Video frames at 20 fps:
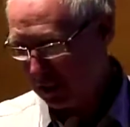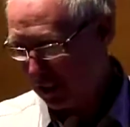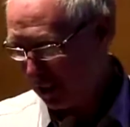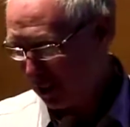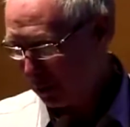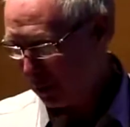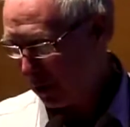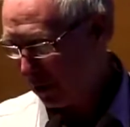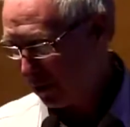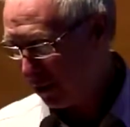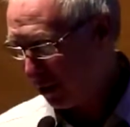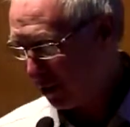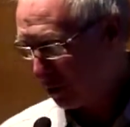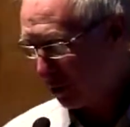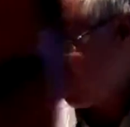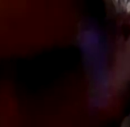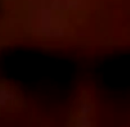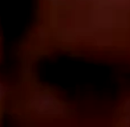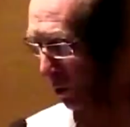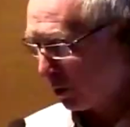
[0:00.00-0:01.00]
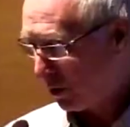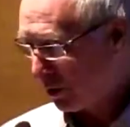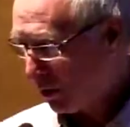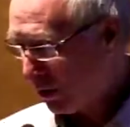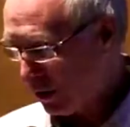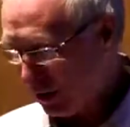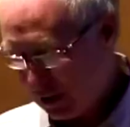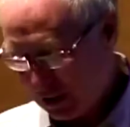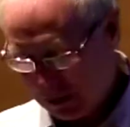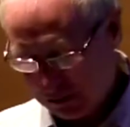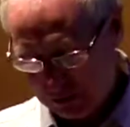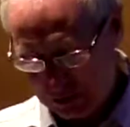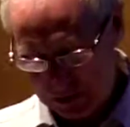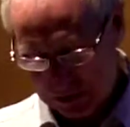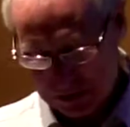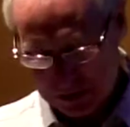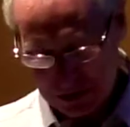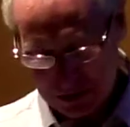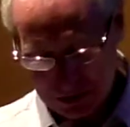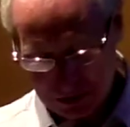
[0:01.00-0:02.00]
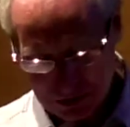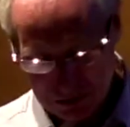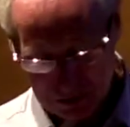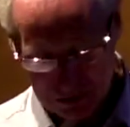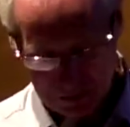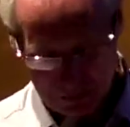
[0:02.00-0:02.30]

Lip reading: about our work with DNA vaccines.